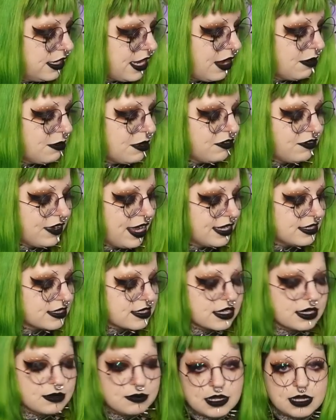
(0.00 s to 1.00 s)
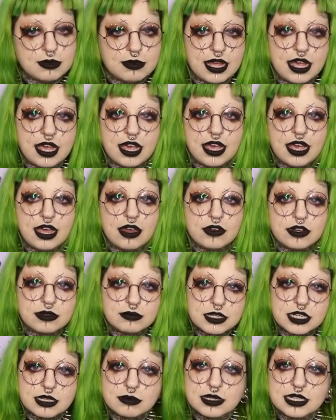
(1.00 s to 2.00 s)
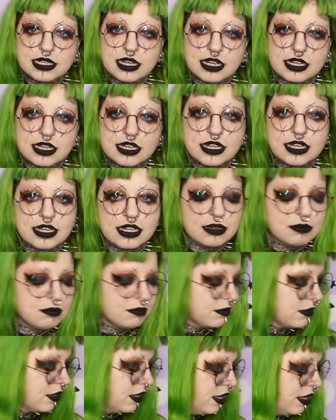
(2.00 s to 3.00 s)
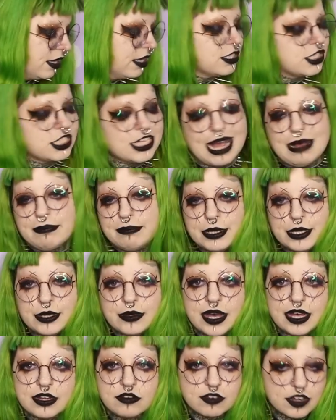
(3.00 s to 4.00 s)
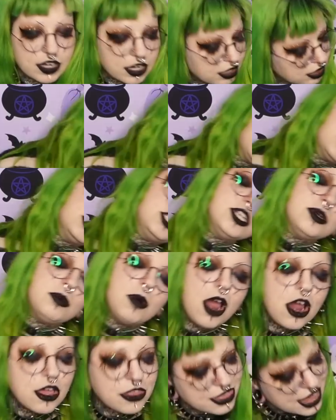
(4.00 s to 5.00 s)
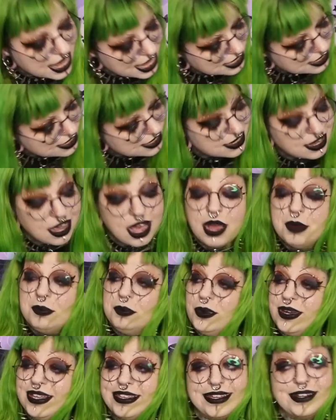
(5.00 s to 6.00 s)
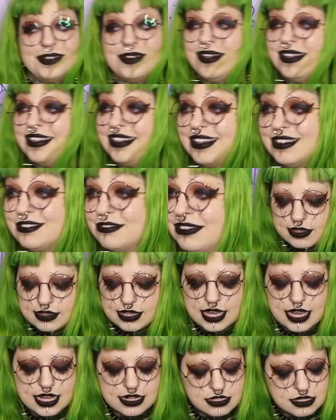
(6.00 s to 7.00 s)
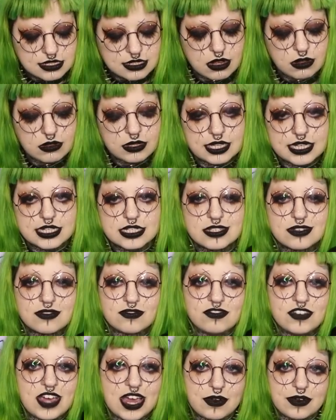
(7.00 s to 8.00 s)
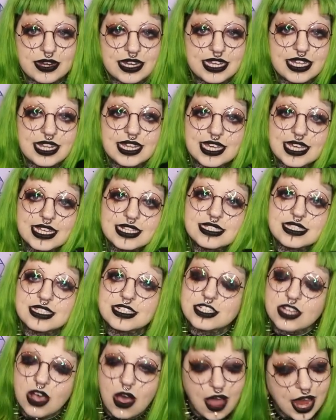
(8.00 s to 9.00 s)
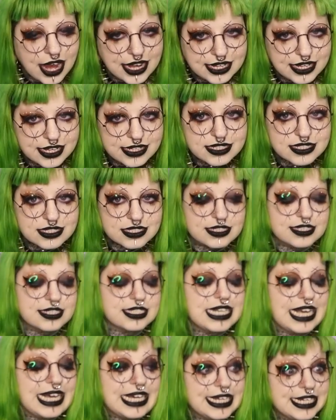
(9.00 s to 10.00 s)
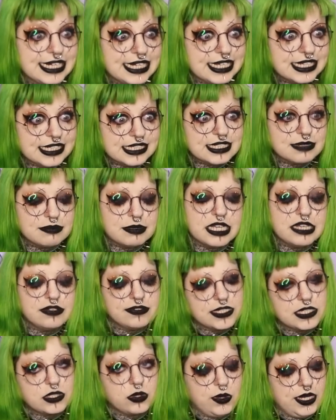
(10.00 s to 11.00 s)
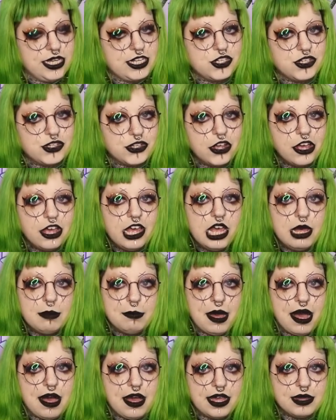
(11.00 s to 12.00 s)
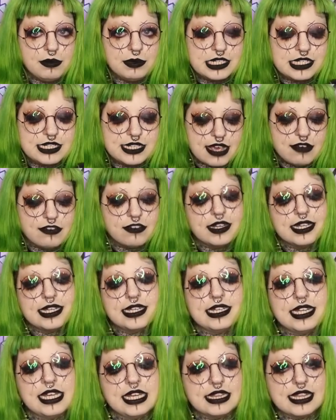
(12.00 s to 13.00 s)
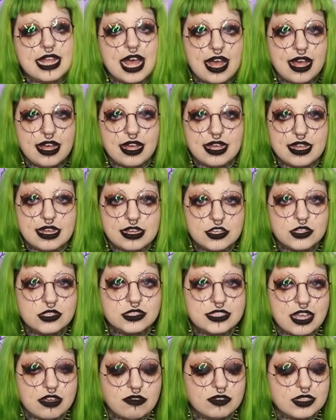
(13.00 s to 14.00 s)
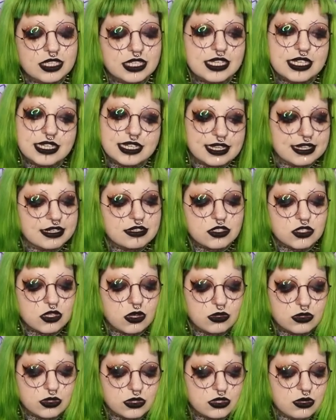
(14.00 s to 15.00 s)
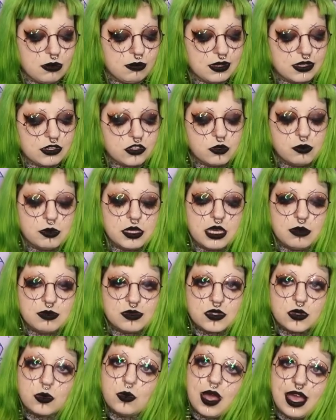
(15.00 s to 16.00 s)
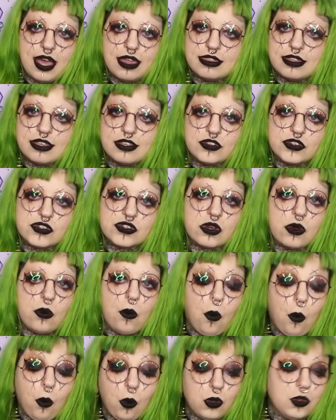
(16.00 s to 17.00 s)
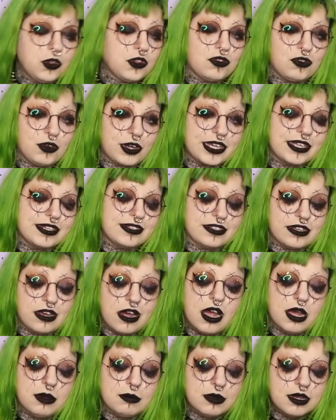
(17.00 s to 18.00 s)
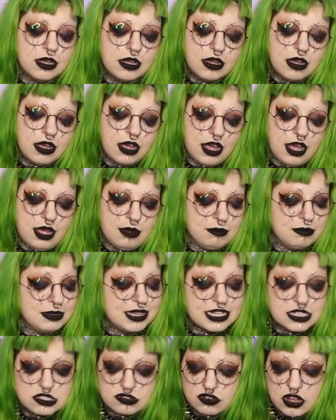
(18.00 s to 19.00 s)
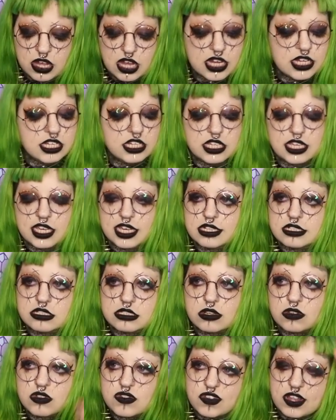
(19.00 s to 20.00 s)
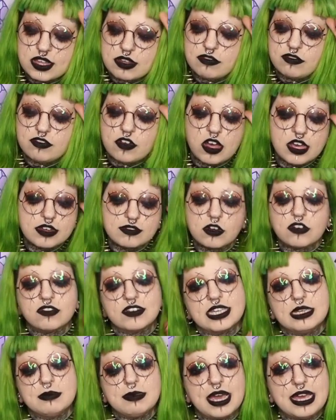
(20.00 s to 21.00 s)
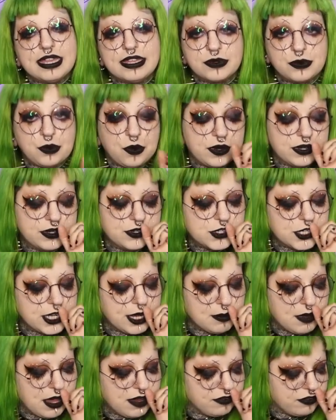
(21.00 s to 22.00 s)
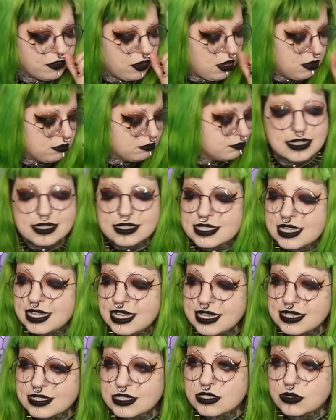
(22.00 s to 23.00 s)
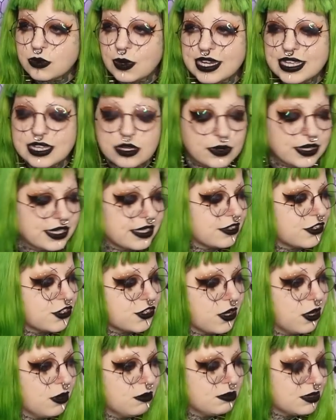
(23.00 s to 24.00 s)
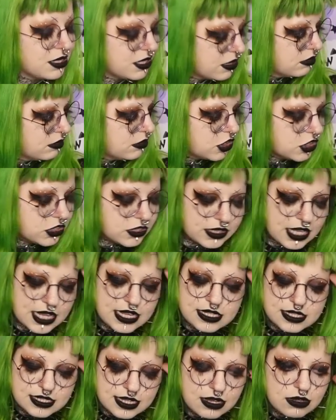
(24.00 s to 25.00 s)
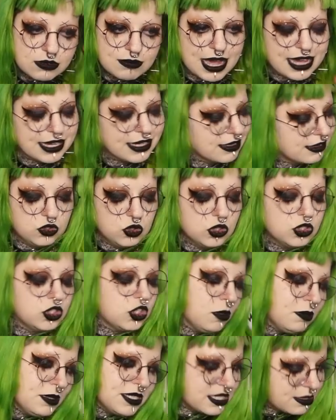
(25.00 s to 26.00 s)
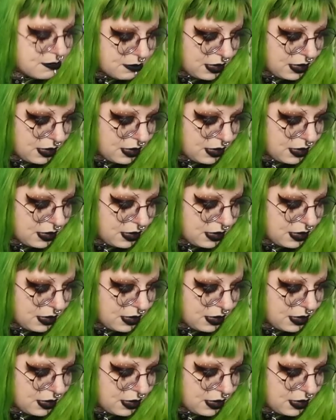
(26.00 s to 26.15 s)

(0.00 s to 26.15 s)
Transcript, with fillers: now my fan's gonna blow my hair and I'm gonna be like in a shampoo advert because you're worth it. I'm really not, love. The insole is very, like it's the tiniest tiniest bit of squidge but I would definitely need that uh, you'll definitely need insoles or something to be able to wear these all the freaking time um, but that's fine you can get insoles for like five off eBay that's where I usually get mine from because they're like 20 quid in the shops just stay still mate your job is to